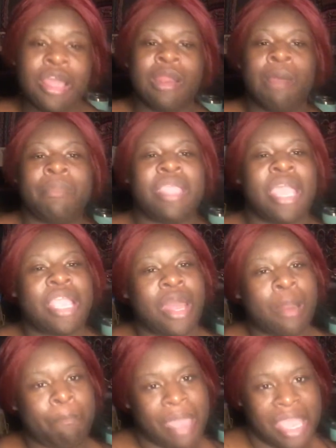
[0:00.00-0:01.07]
Let me tell
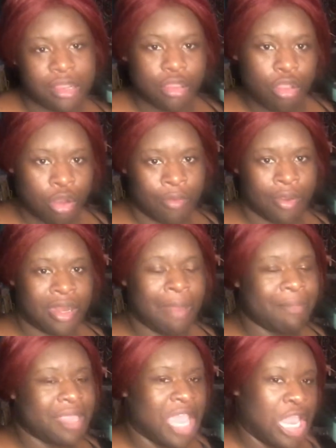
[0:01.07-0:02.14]
y'all the backstory. Let
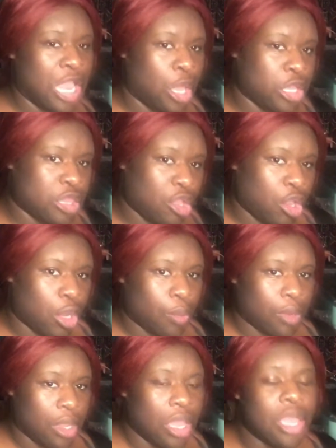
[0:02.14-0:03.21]
me tell y'all the story.